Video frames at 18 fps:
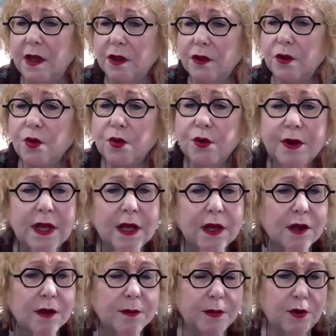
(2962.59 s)
learning
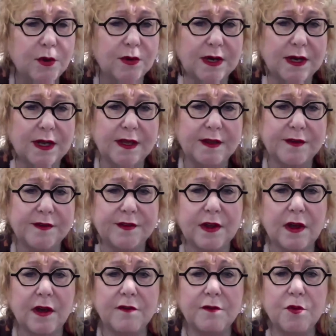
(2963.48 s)
communities
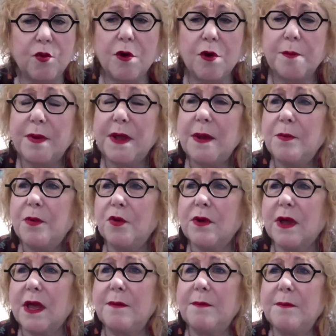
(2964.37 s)
of where people
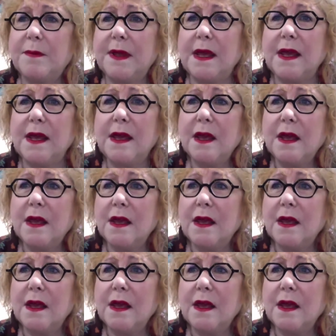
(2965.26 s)
can be